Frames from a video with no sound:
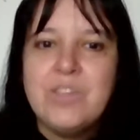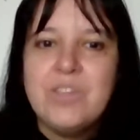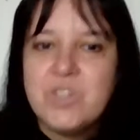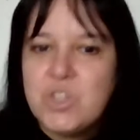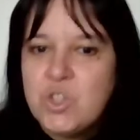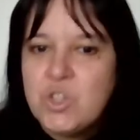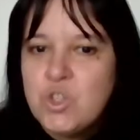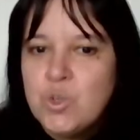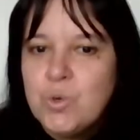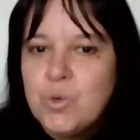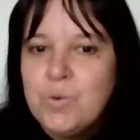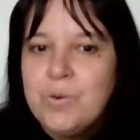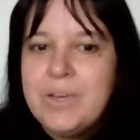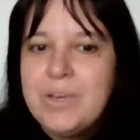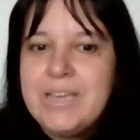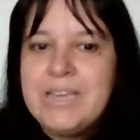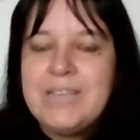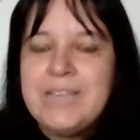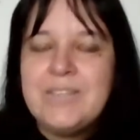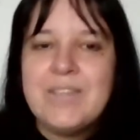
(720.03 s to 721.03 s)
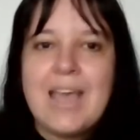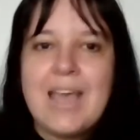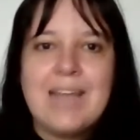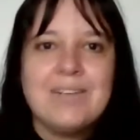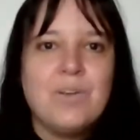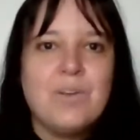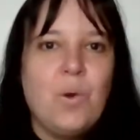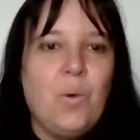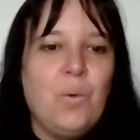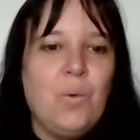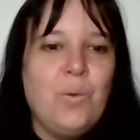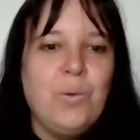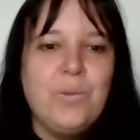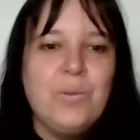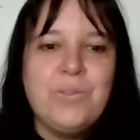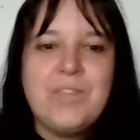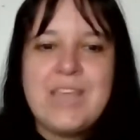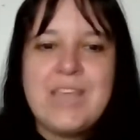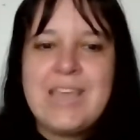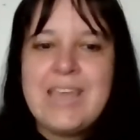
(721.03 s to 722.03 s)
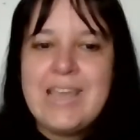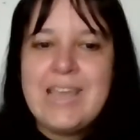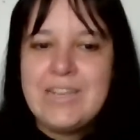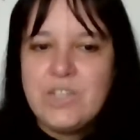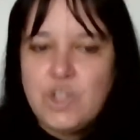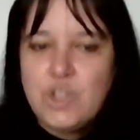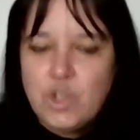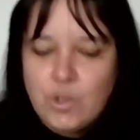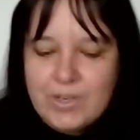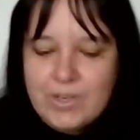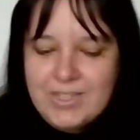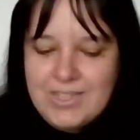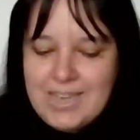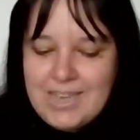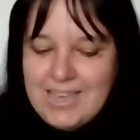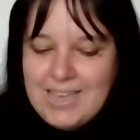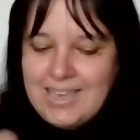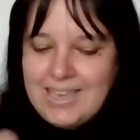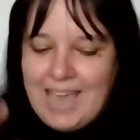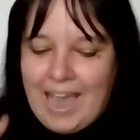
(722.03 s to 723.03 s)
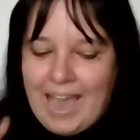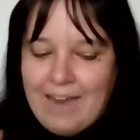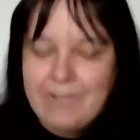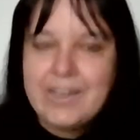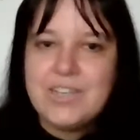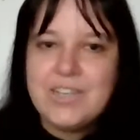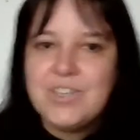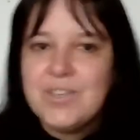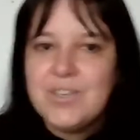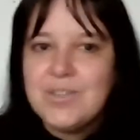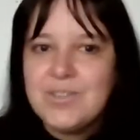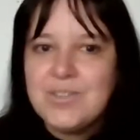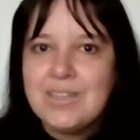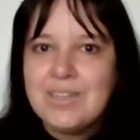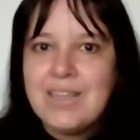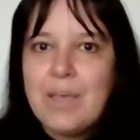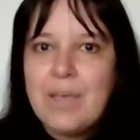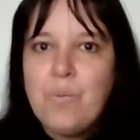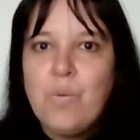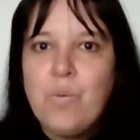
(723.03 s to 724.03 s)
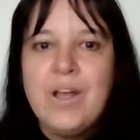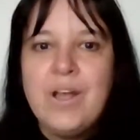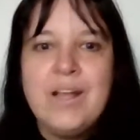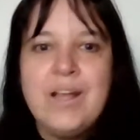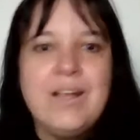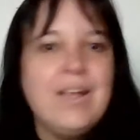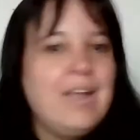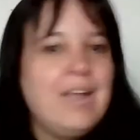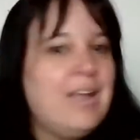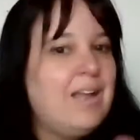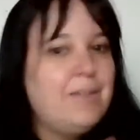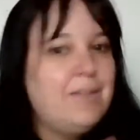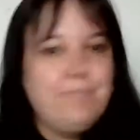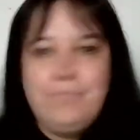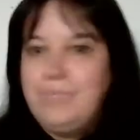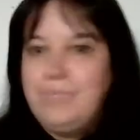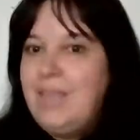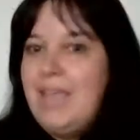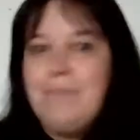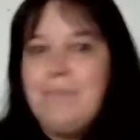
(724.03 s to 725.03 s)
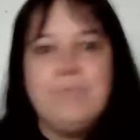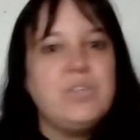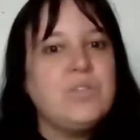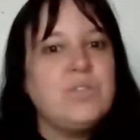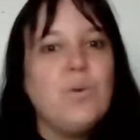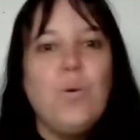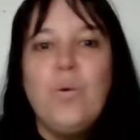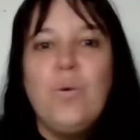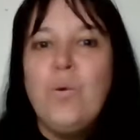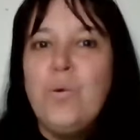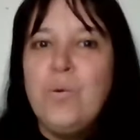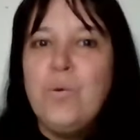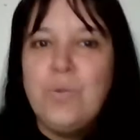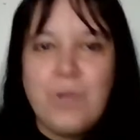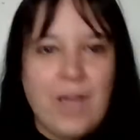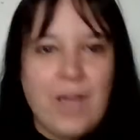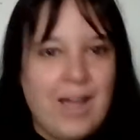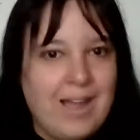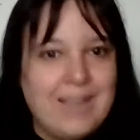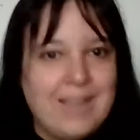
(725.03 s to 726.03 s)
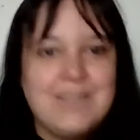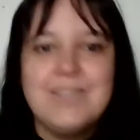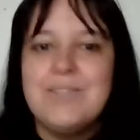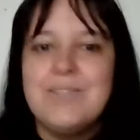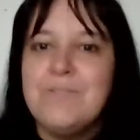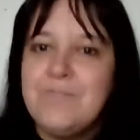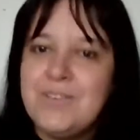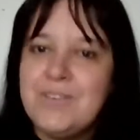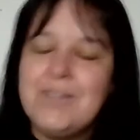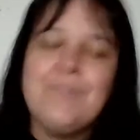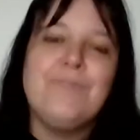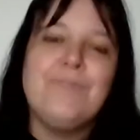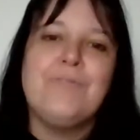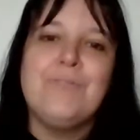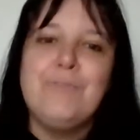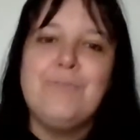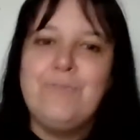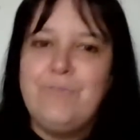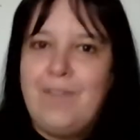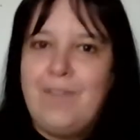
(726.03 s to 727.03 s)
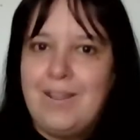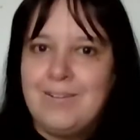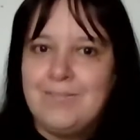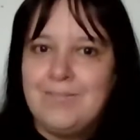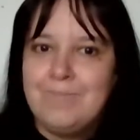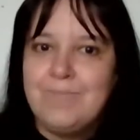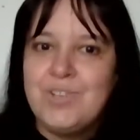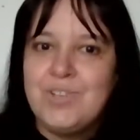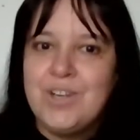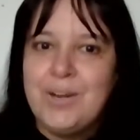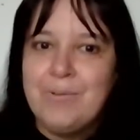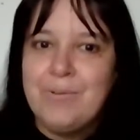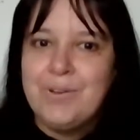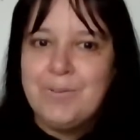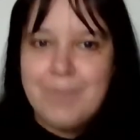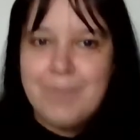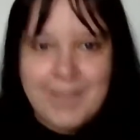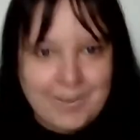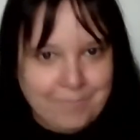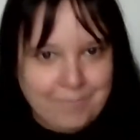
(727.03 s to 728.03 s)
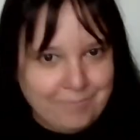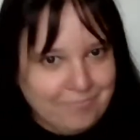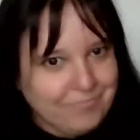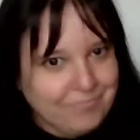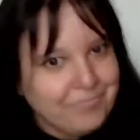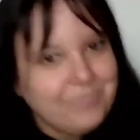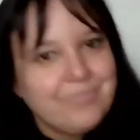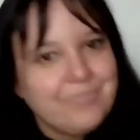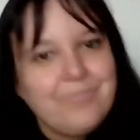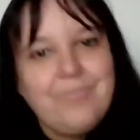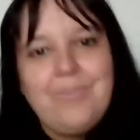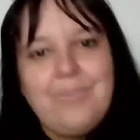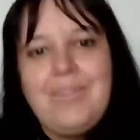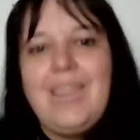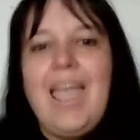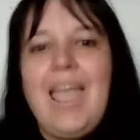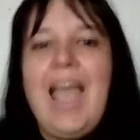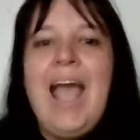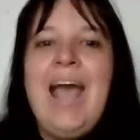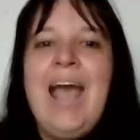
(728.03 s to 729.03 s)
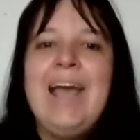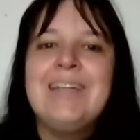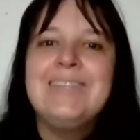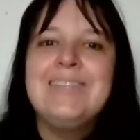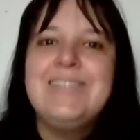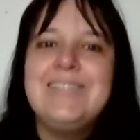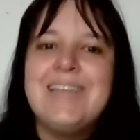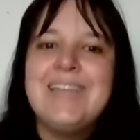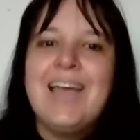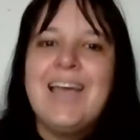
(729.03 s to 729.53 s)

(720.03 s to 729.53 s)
stories and all the interesting characters that there were. It was all kinds of different fun. Do you know what I mean? And